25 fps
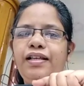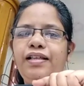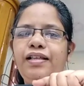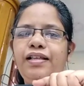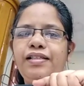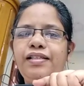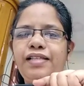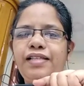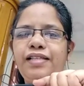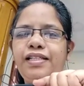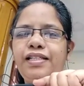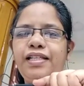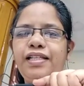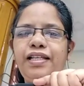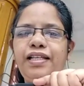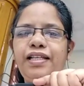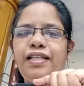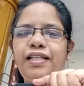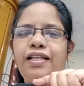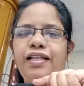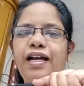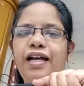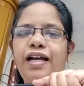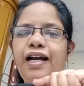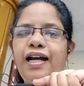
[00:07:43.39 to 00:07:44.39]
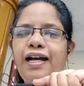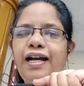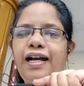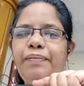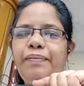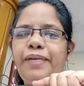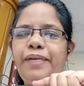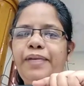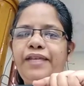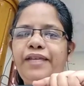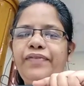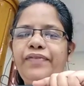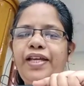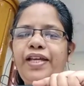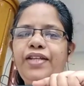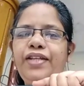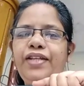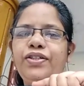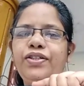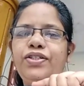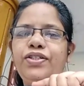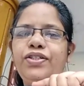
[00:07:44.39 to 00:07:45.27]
City, urban. Very good,